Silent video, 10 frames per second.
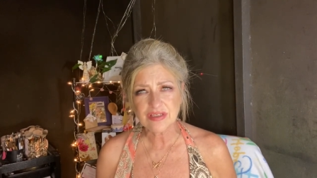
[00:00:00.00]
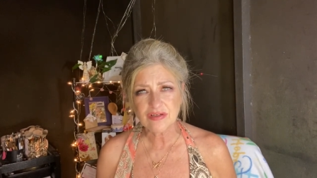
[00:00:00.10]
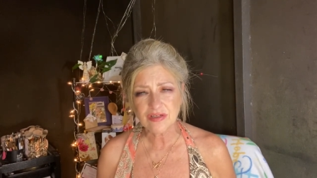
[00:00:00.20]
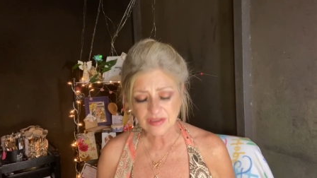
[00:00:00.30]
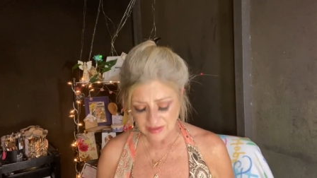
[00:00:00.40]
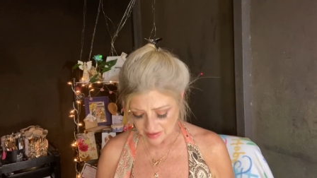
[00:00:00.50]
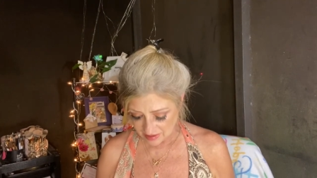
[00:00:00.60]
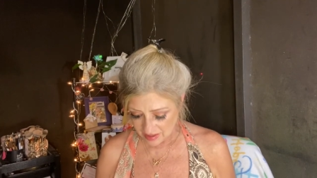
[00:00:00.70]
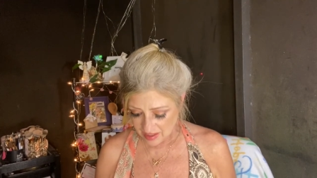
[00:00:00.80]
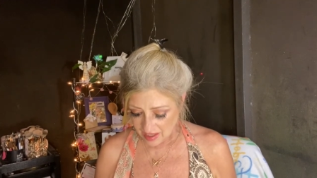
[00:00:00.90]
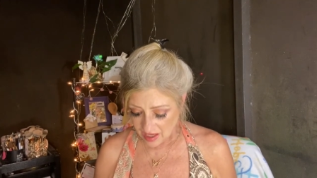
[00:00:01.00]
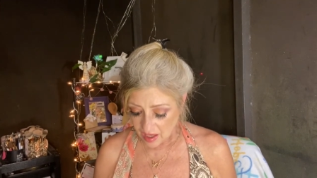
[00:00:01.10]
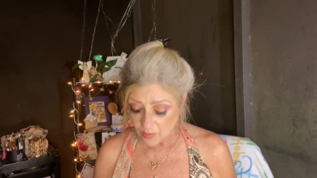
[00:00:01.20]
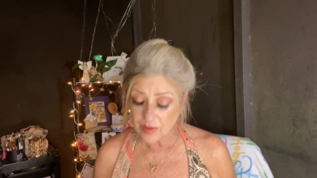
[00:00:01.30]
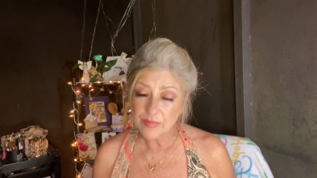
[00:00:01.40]
called.
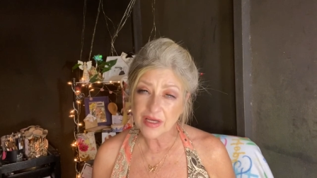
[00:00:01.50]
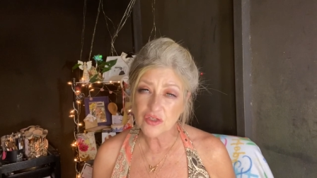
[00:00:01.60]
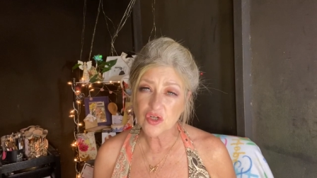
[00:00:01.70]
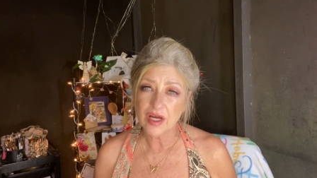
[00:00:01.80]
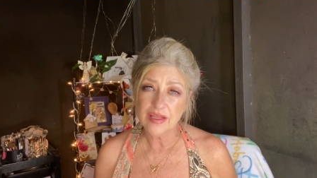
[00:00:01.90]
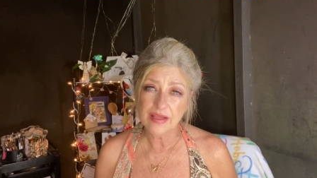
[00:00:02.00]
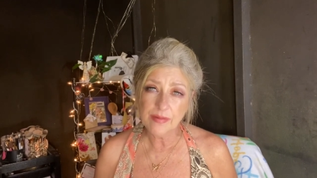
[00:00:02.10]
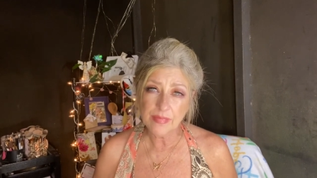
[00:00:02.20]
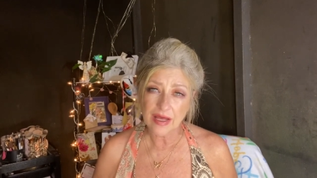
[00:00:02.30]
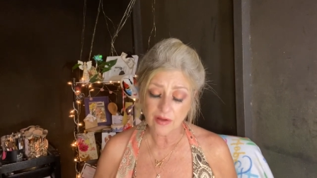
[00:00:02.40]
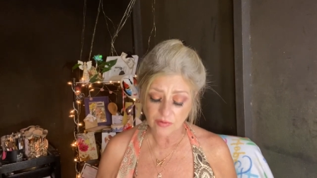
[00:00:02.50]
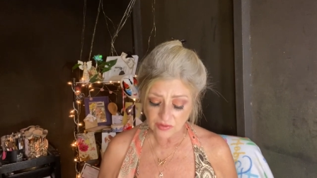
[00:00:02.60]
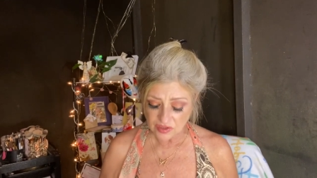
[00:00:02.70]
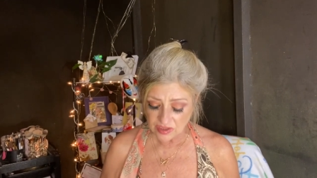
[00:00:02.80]
I wouldn't mind trying them out.